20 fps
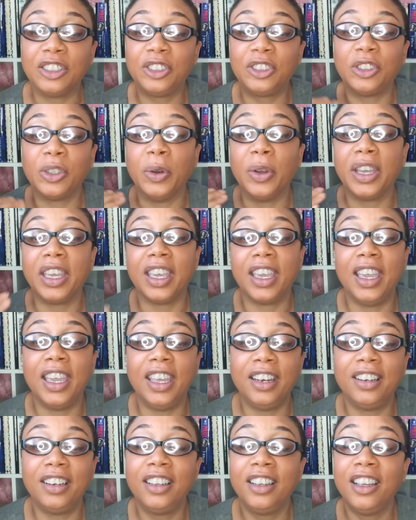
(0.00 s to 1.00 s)
So
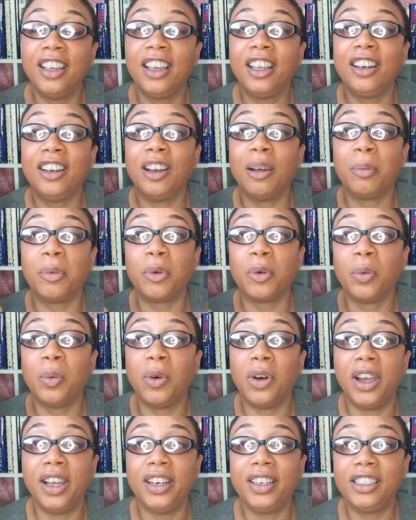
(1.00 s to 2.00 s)
again, number
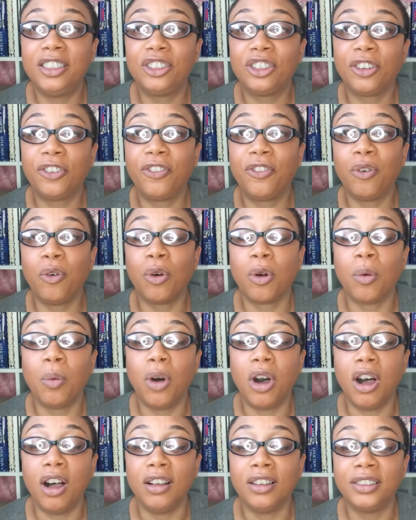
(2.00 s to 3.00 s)
one is your four
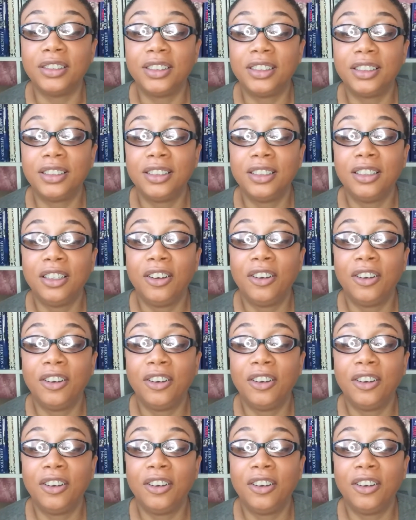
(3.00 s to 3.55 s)
walls: